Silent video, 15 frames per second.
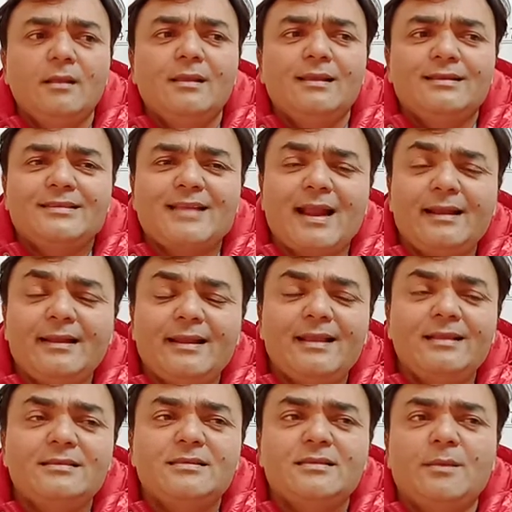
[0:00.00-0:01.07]

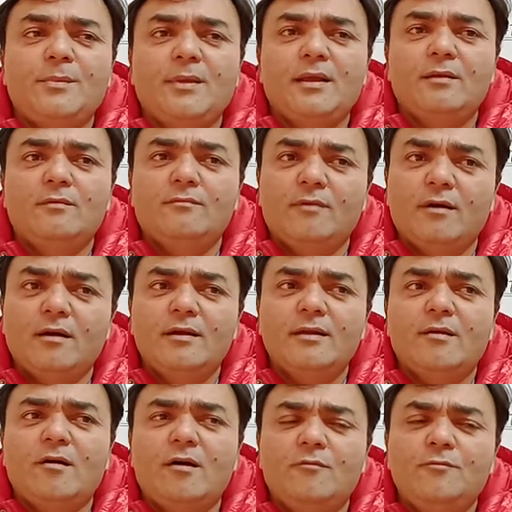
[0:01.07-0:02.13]
sentence, typical
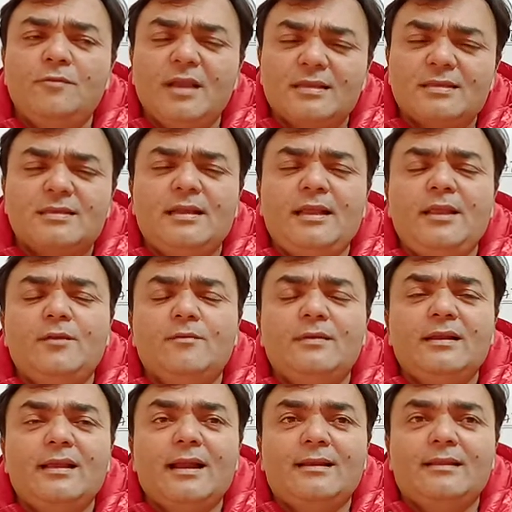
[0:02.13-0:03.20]
word, obviously you
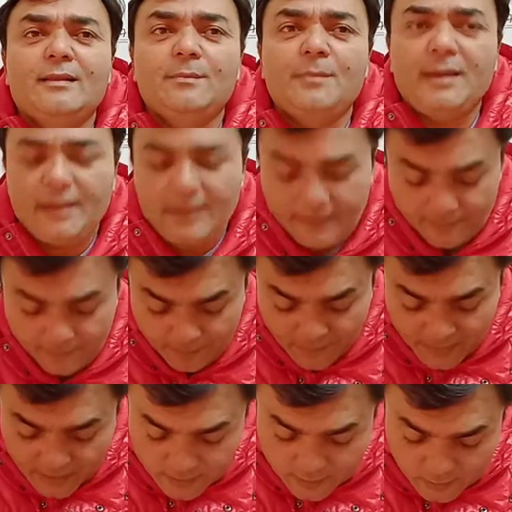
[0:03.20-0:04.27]
will get the meaning.
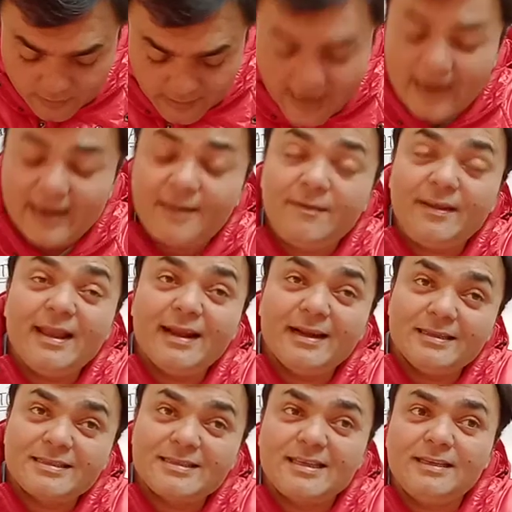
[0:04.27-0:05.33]
So tide we
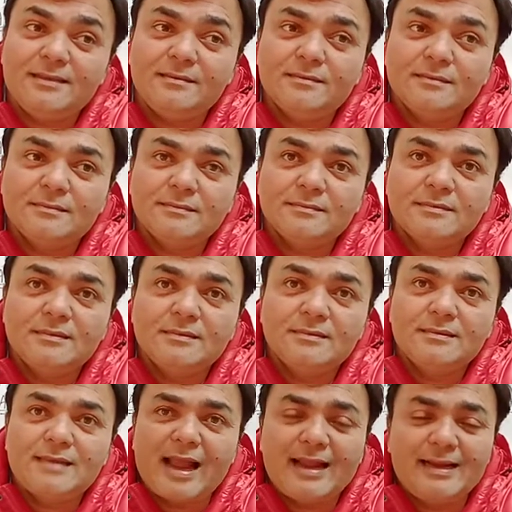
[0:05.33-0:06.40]
had seen,
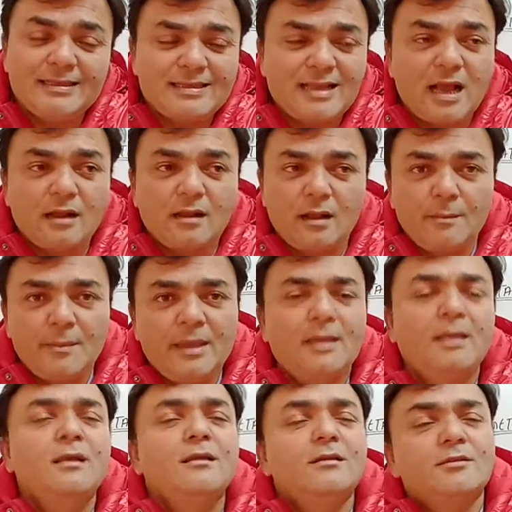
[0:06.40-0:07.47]
tides are
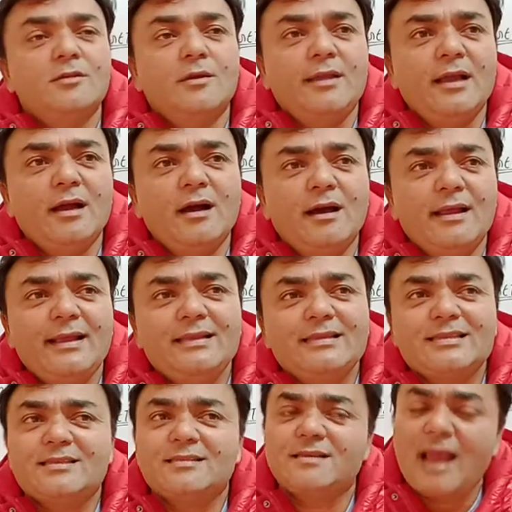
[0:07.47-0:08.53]
coming. So here
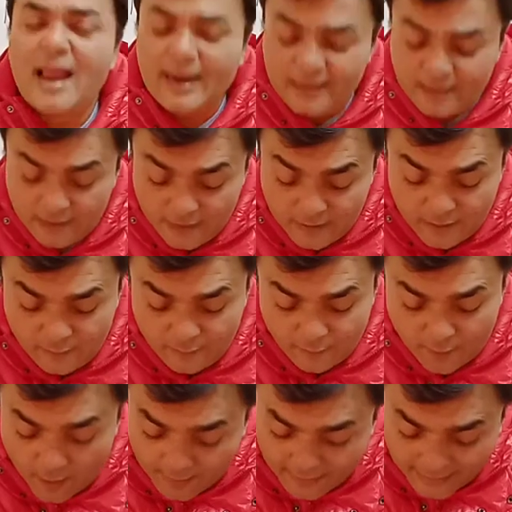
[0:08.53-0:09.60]
is tidal
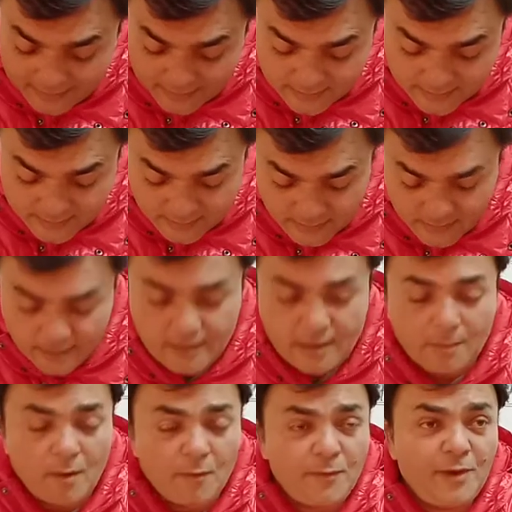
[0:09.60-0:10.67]
forest.
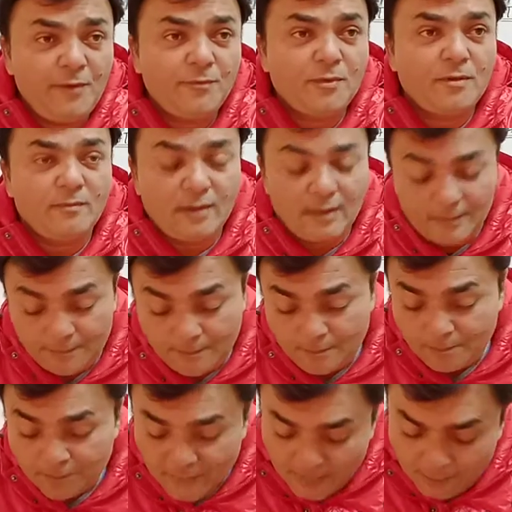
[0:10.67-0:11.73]
Number 5th
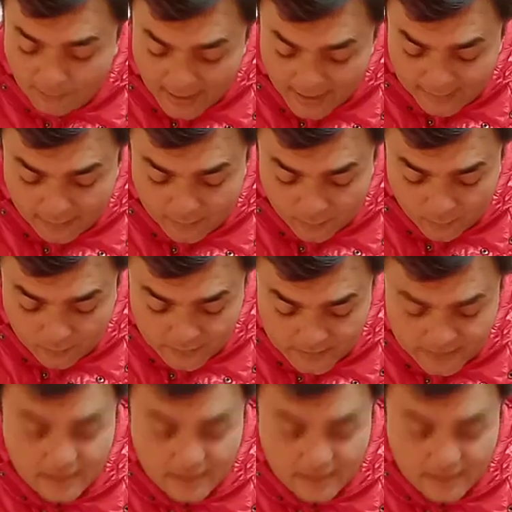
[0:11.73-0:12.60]
one, mangroves.